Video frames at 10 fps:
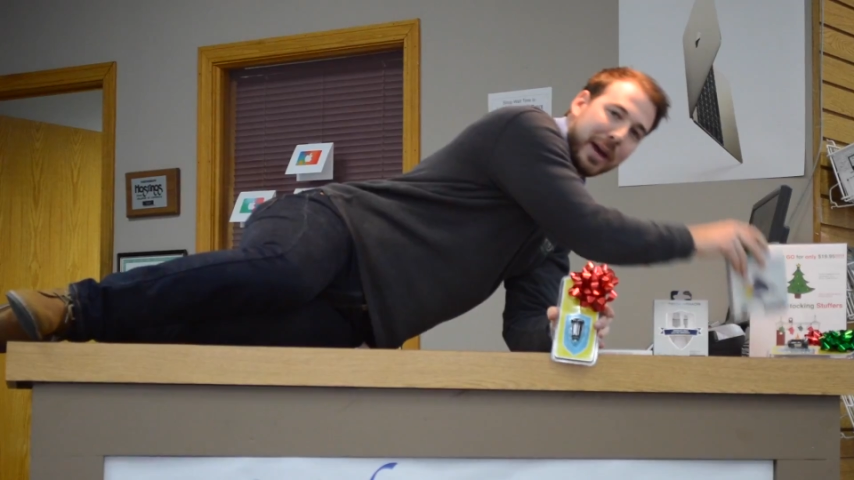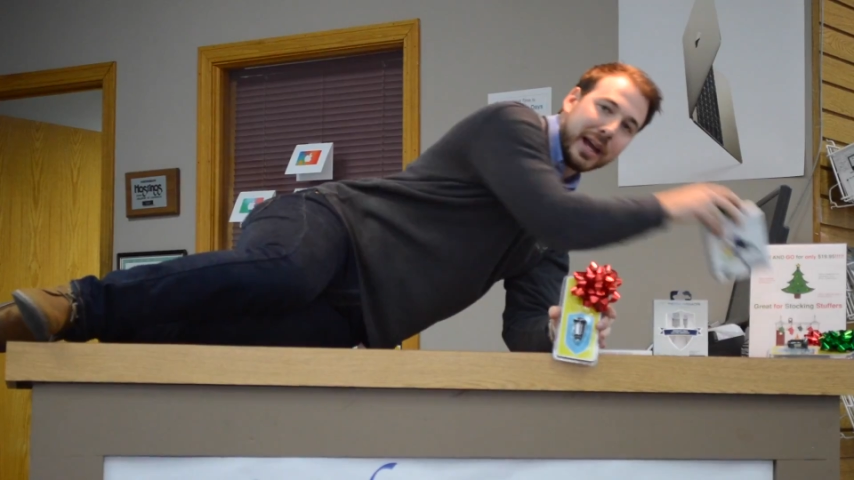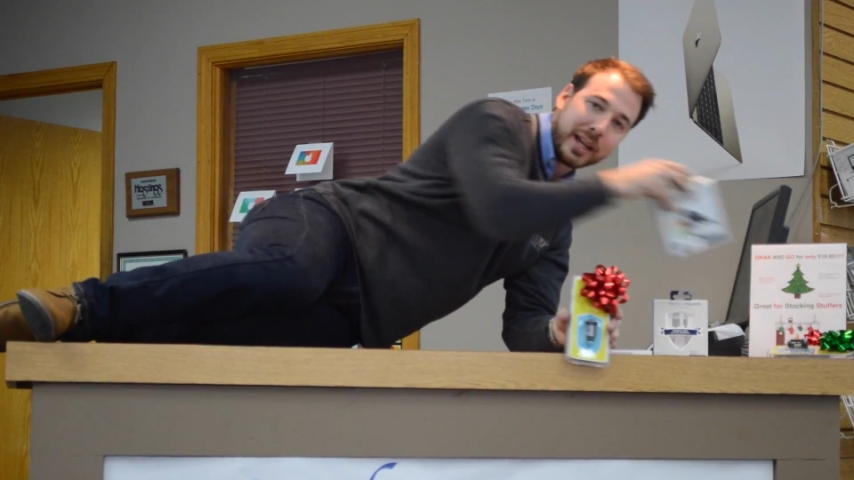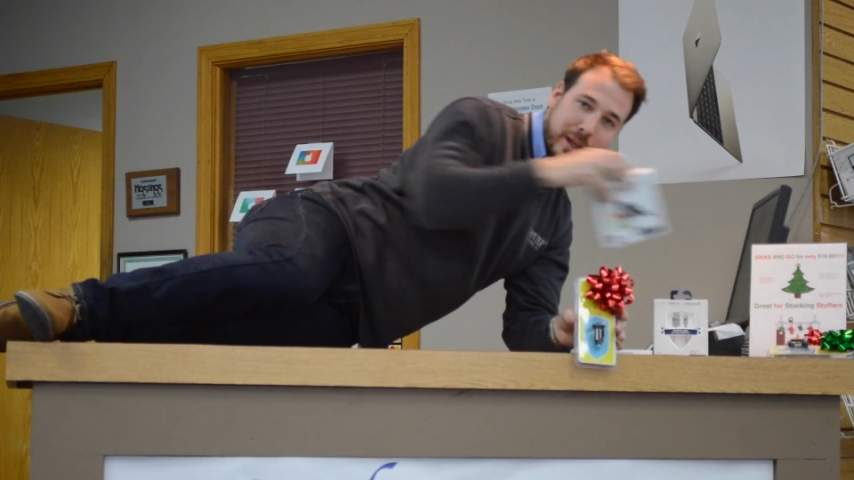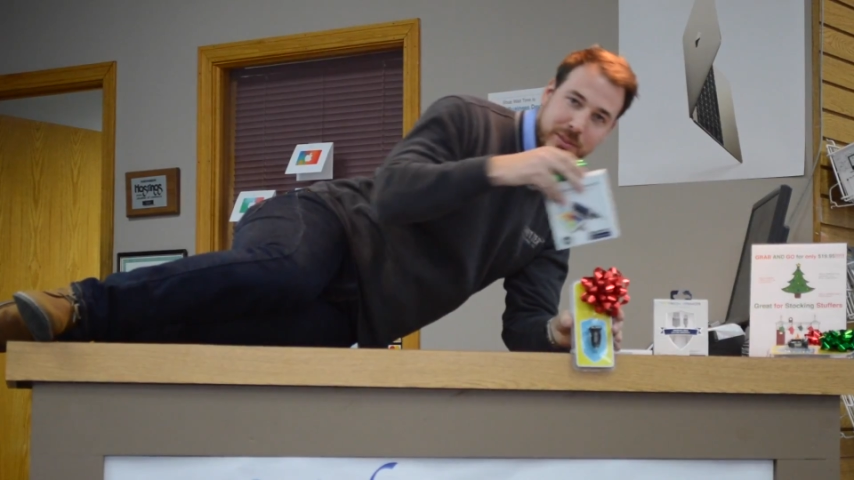
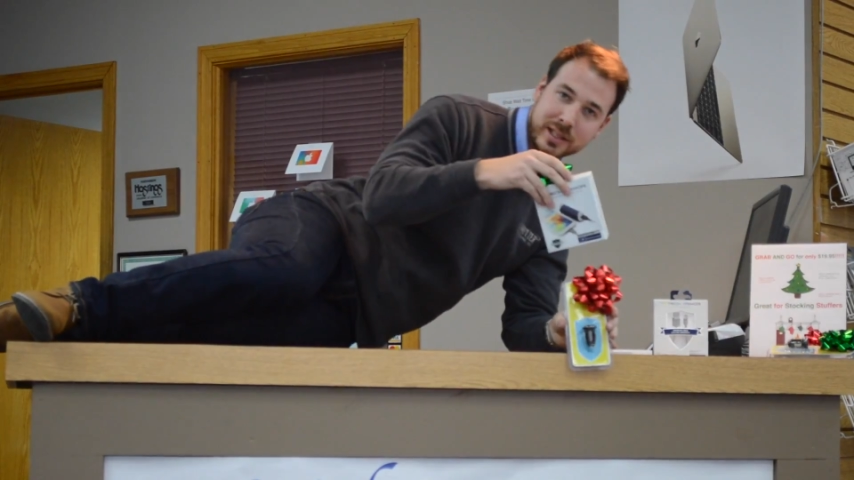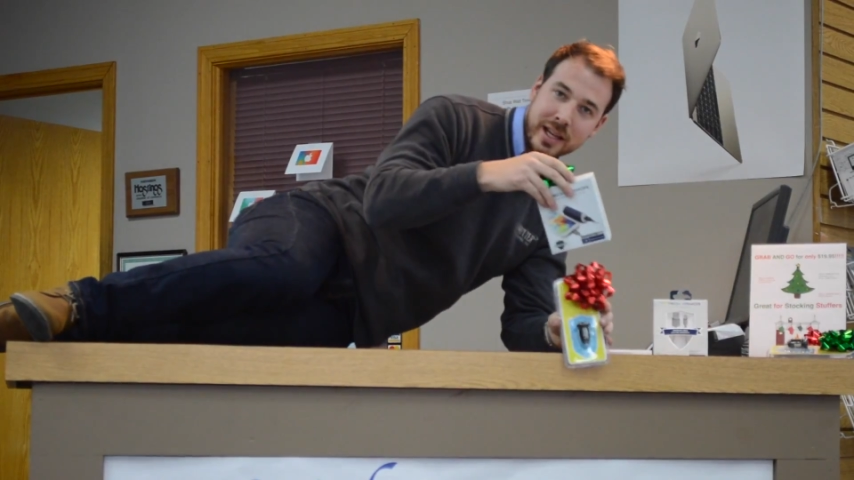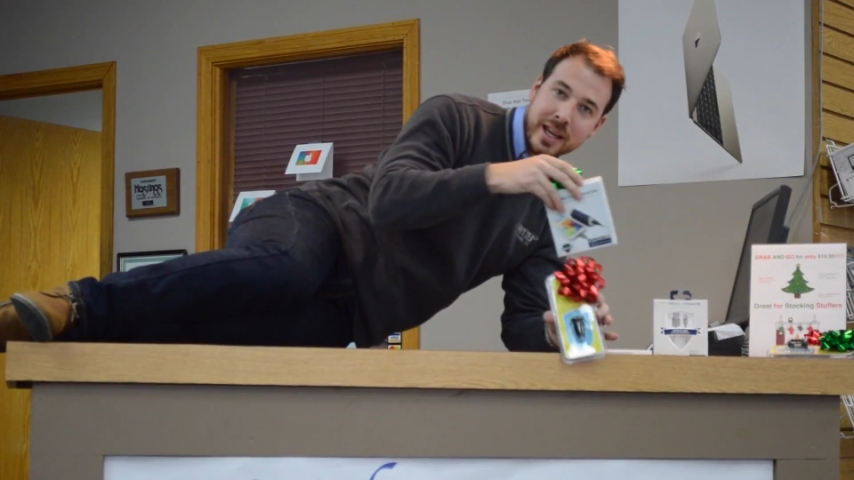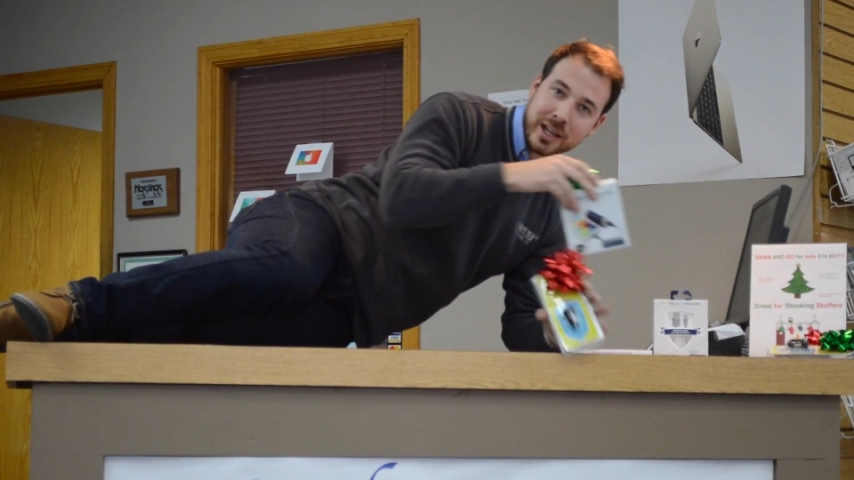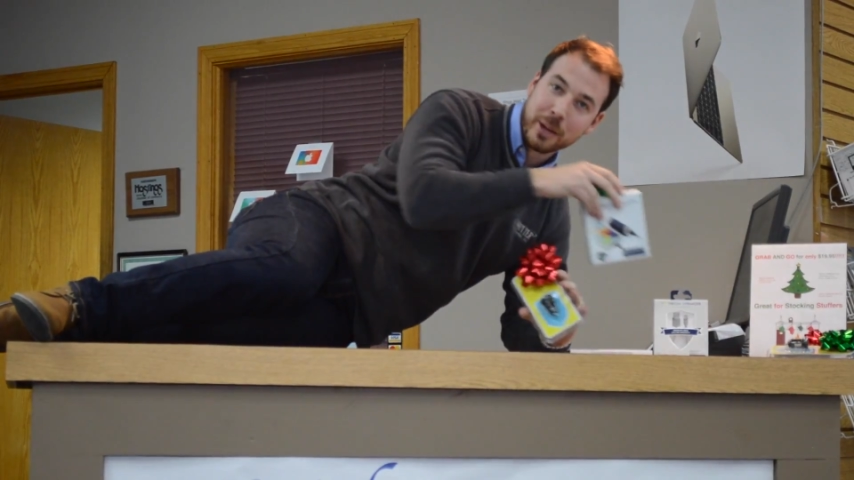
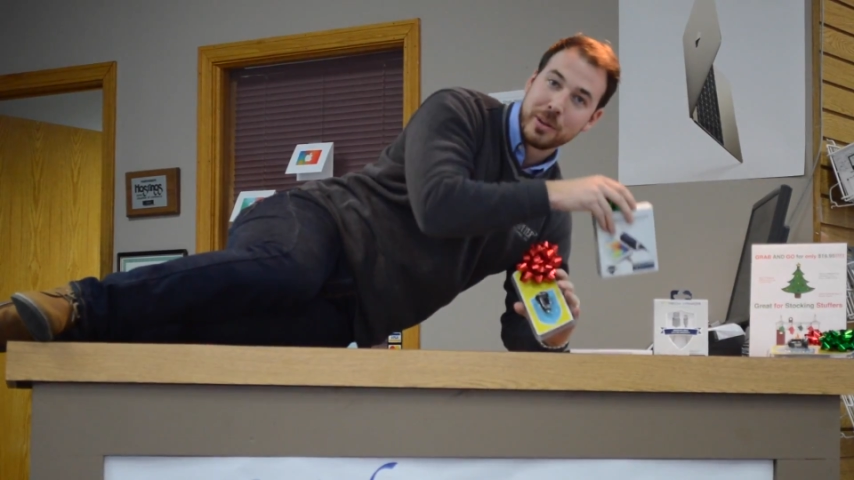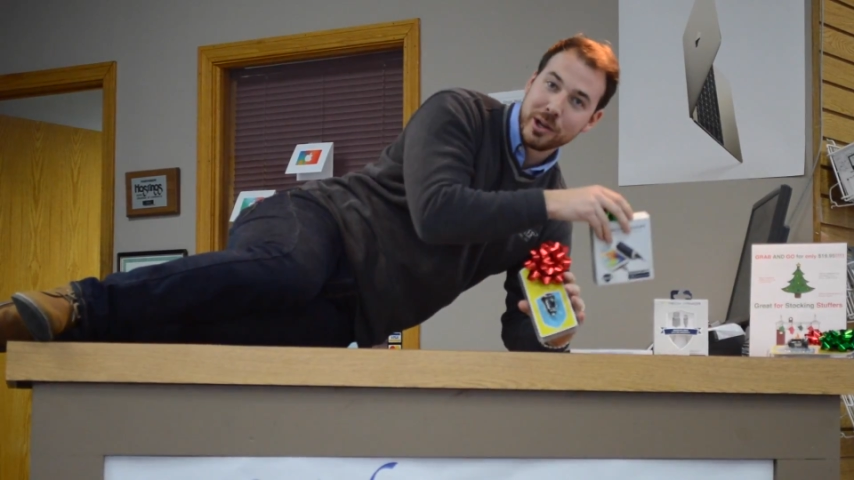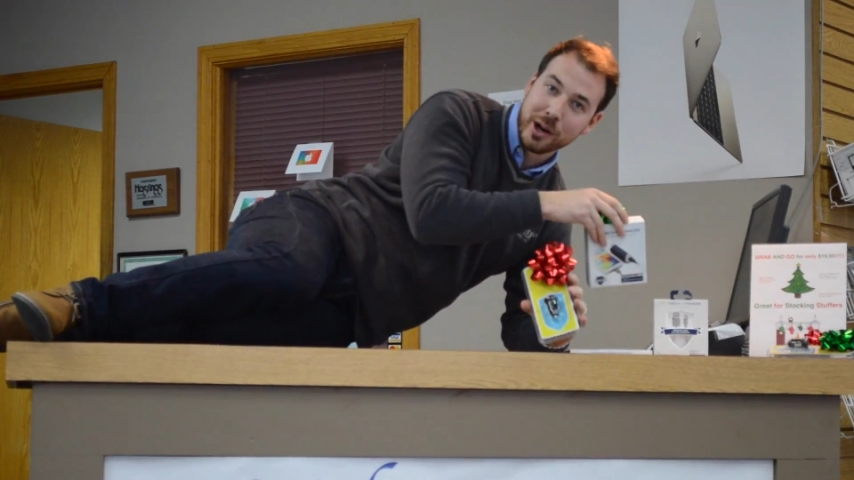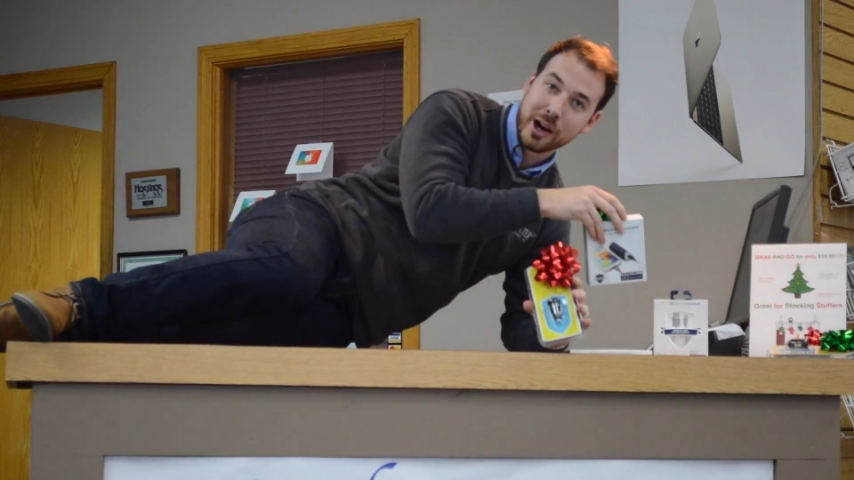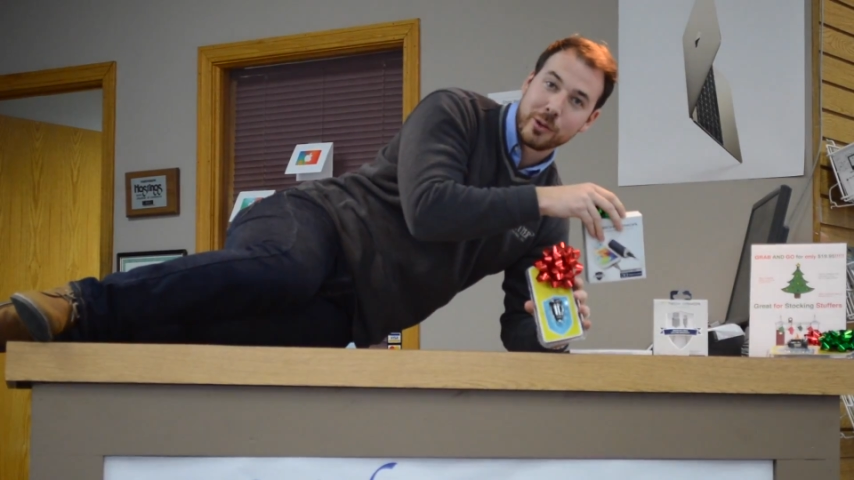backups.
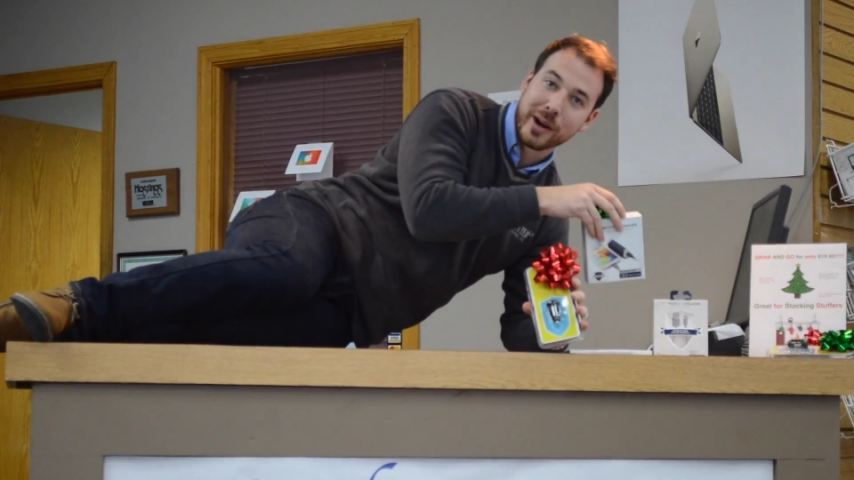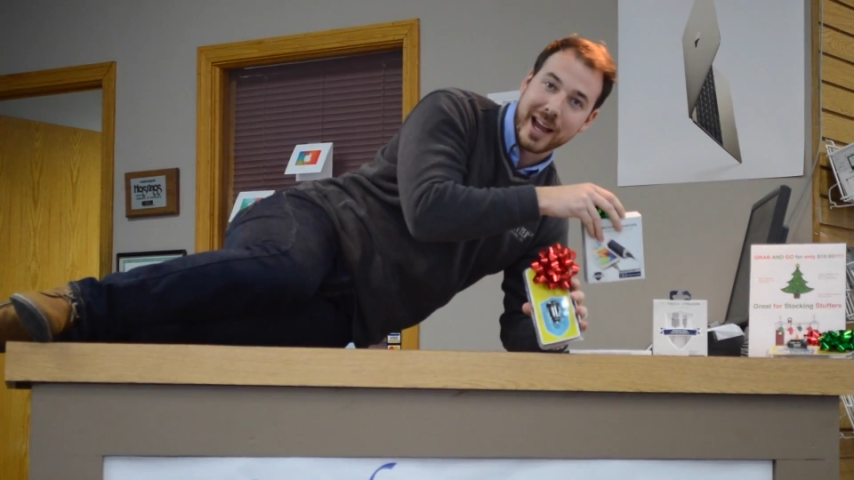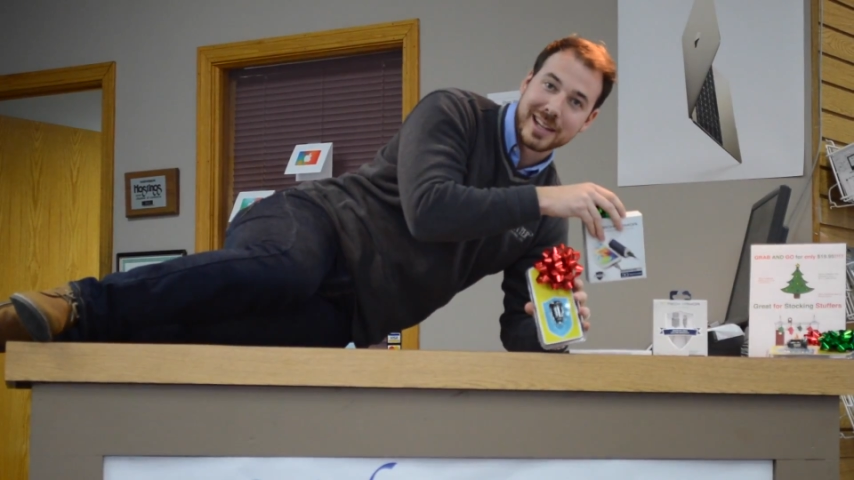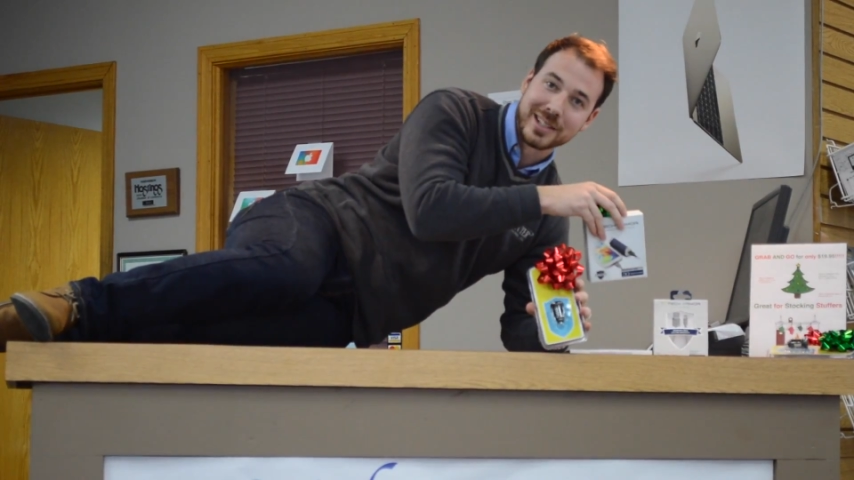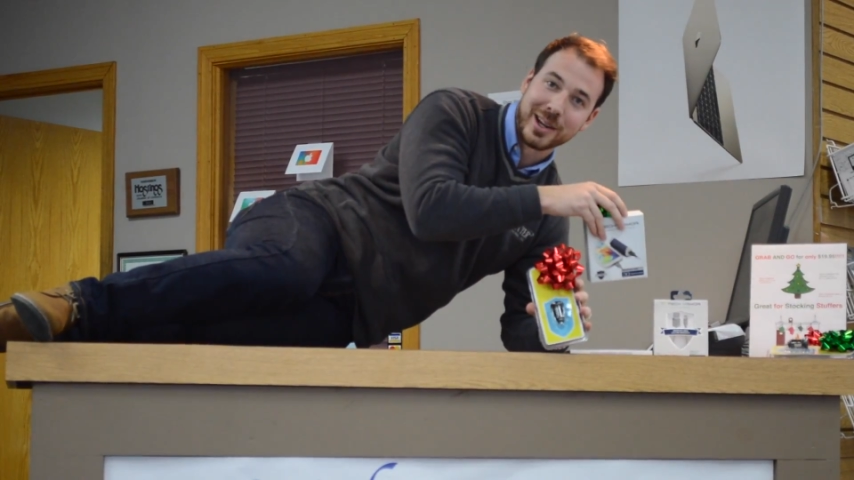Computer hardware
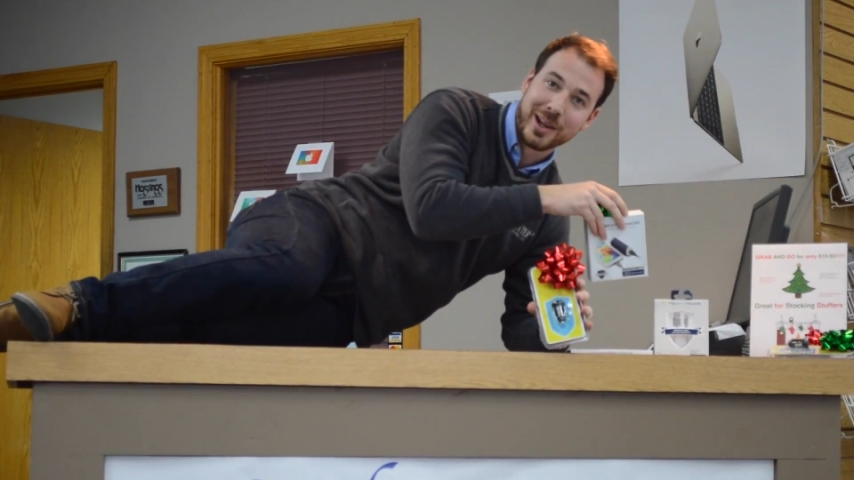has it